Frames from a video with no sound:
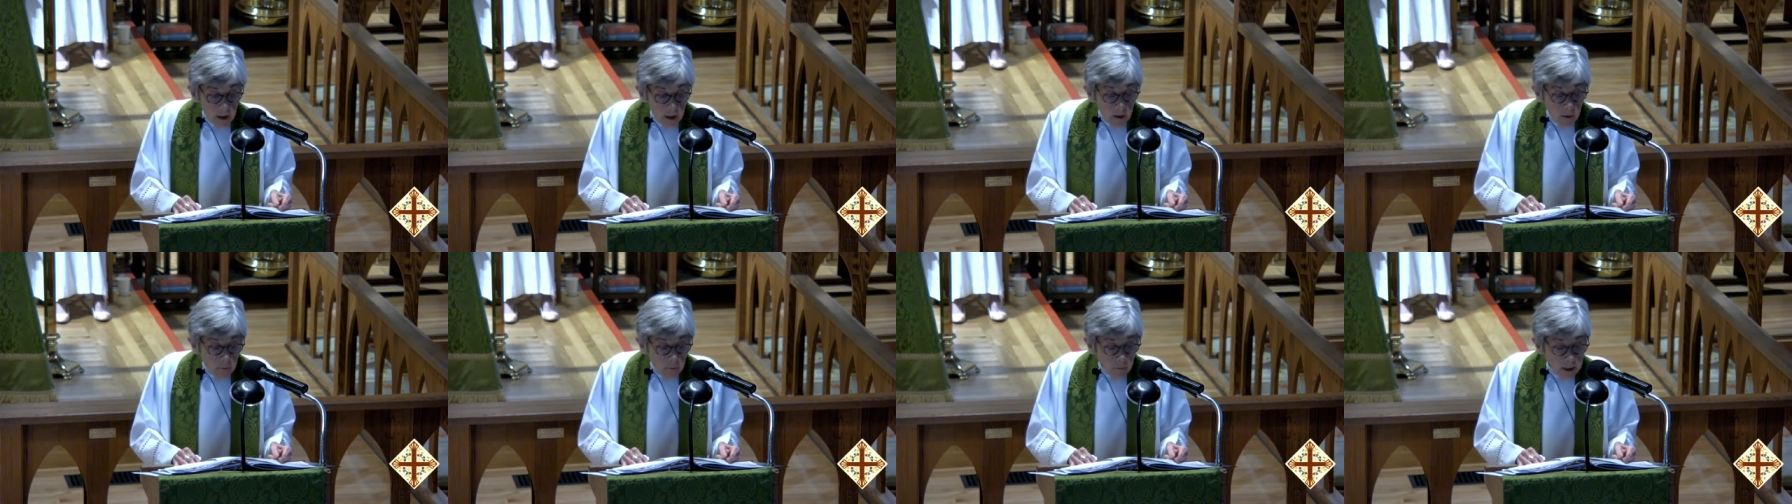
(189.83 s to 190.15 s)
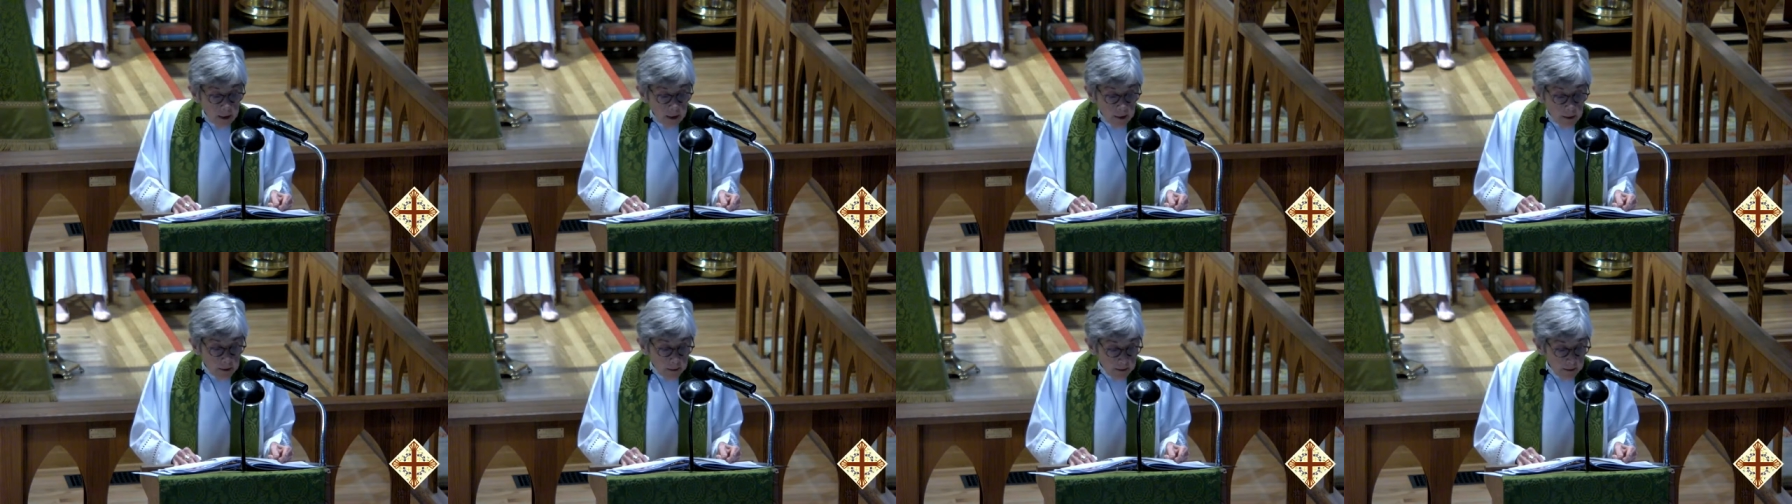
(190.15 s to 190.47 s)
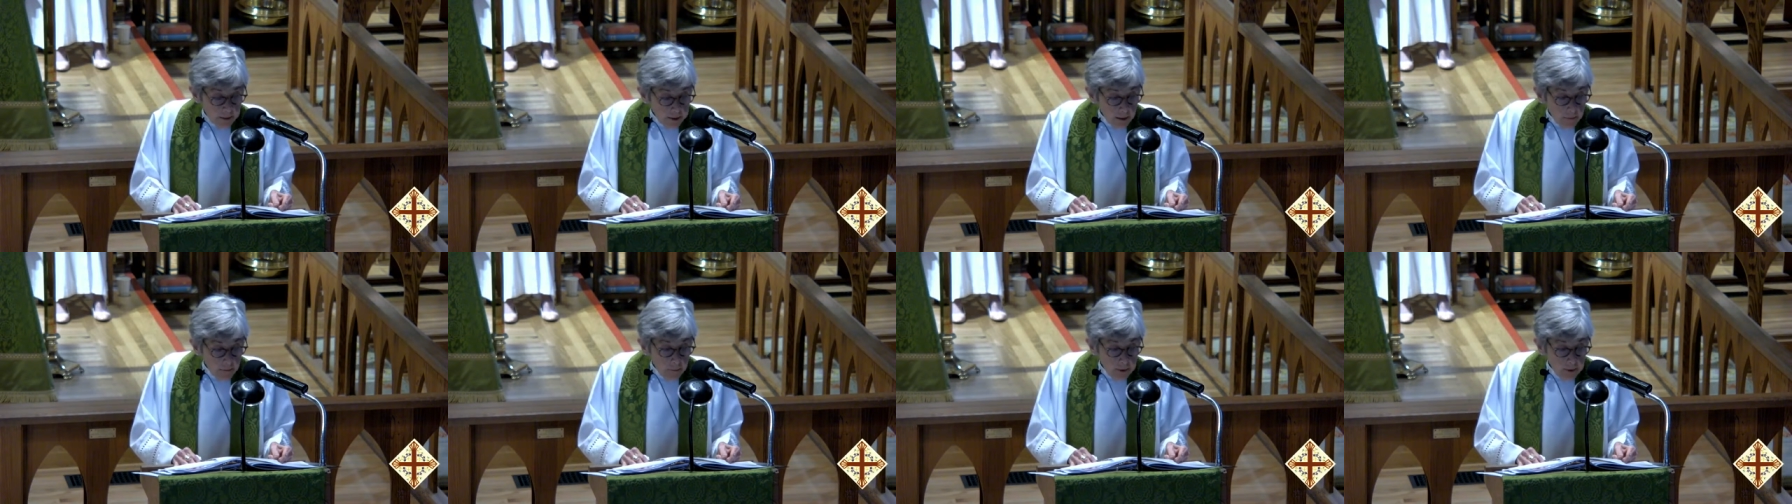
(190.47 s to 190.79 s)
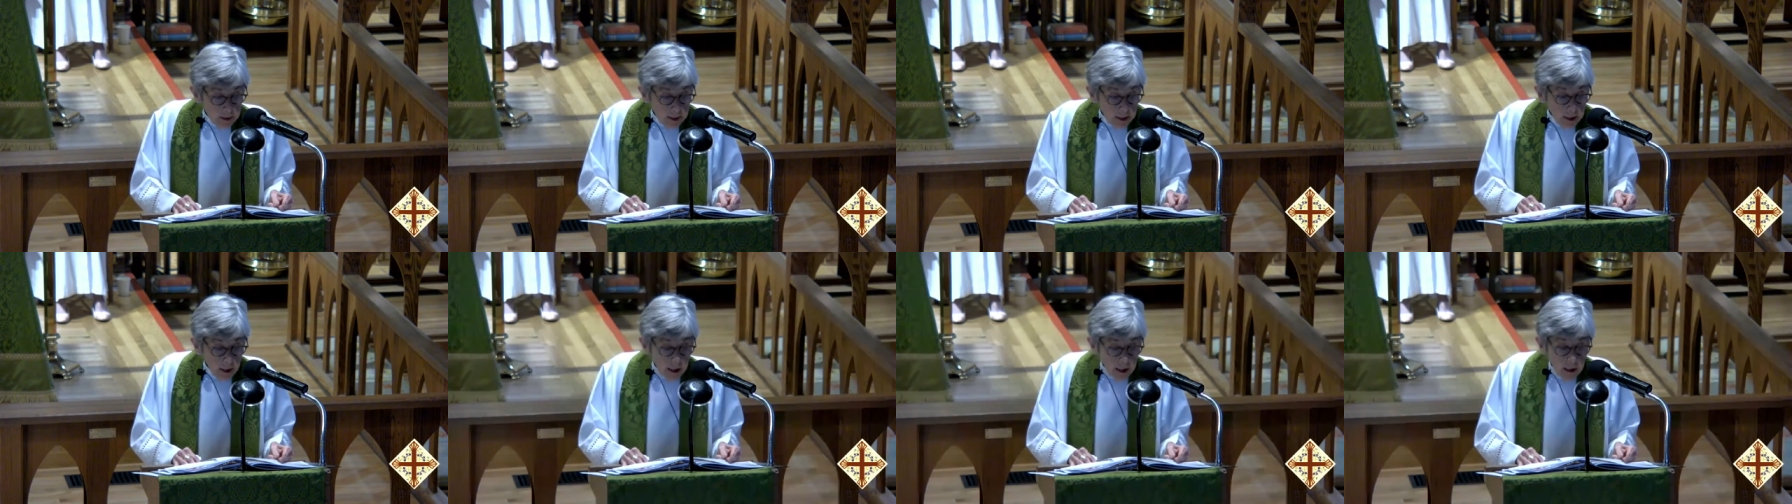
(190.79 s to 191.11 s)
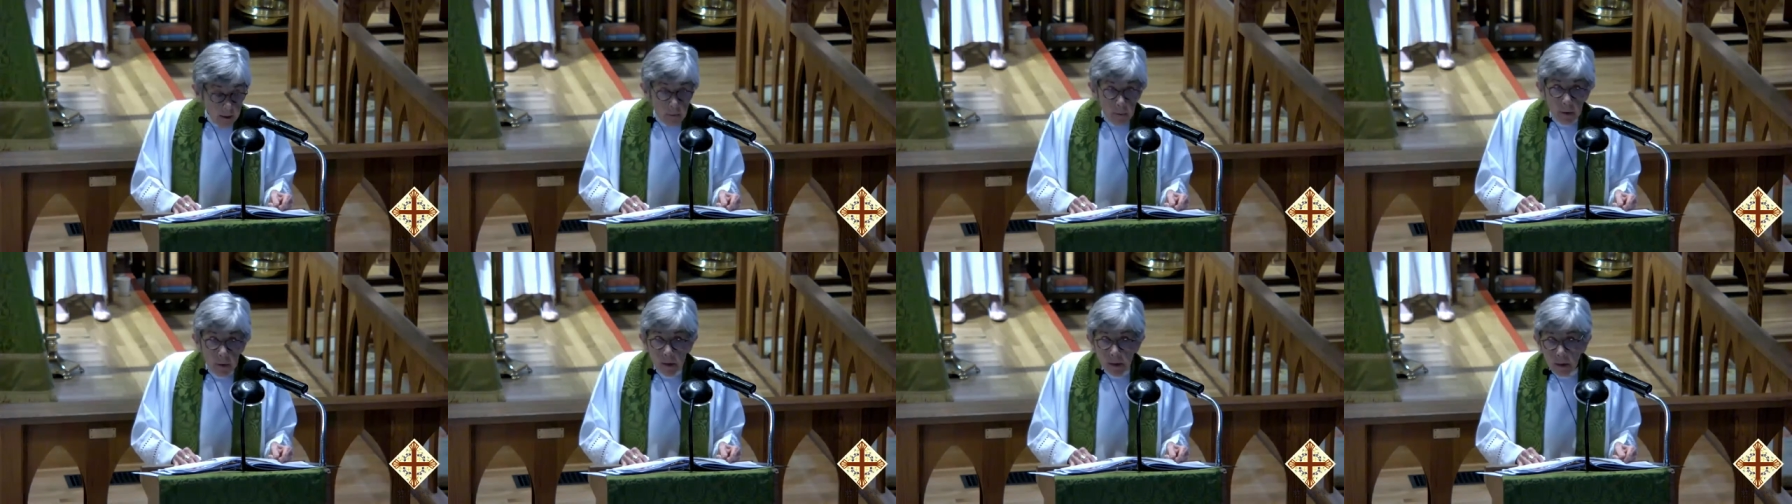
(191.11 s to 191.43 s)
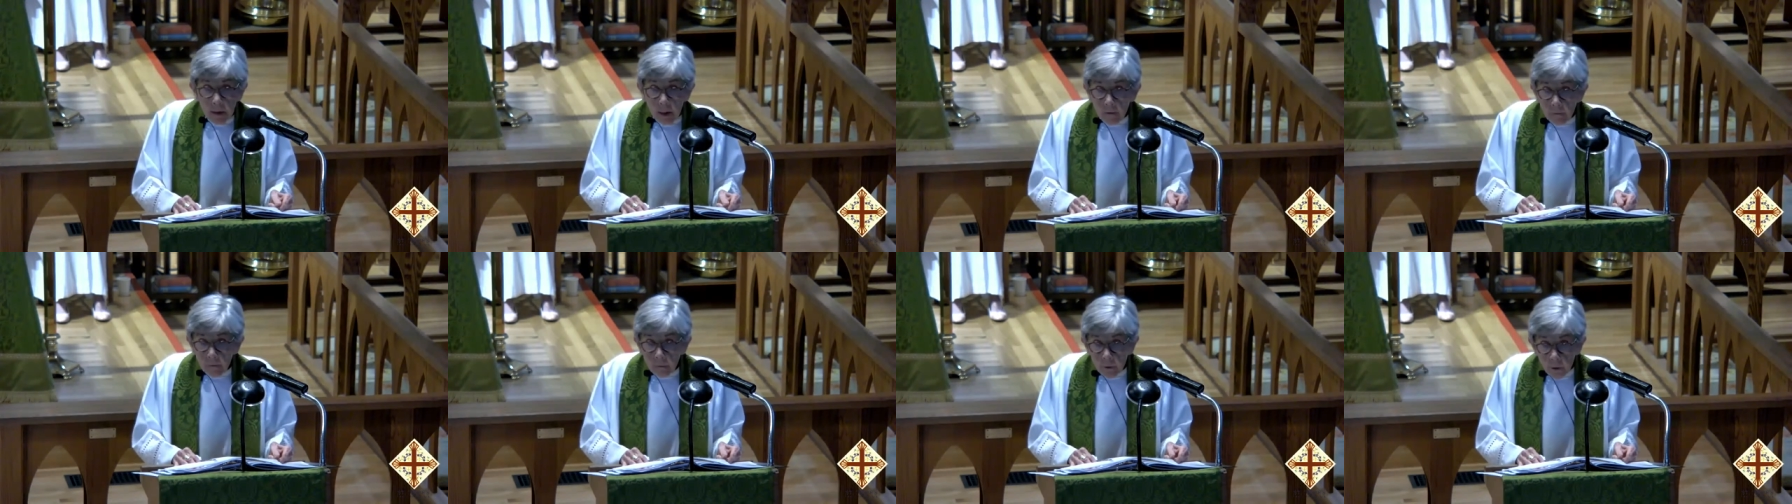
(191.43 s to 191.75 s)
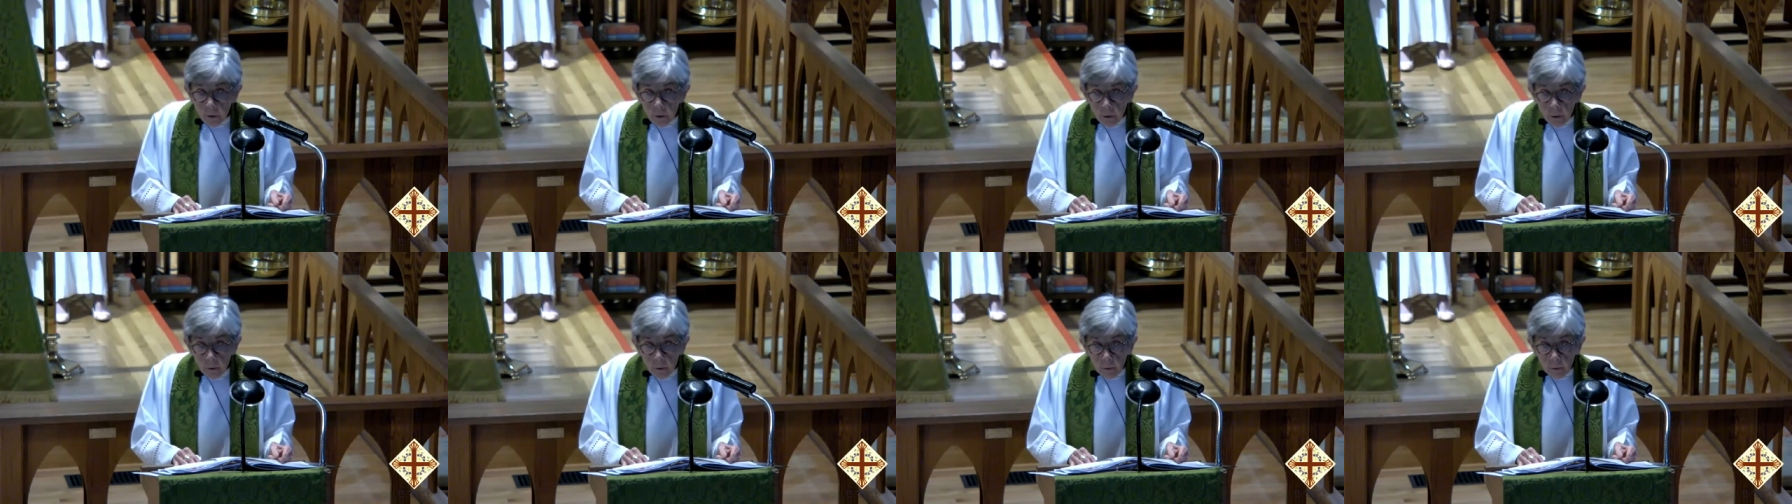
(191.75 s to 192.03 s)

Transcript: when sometimes several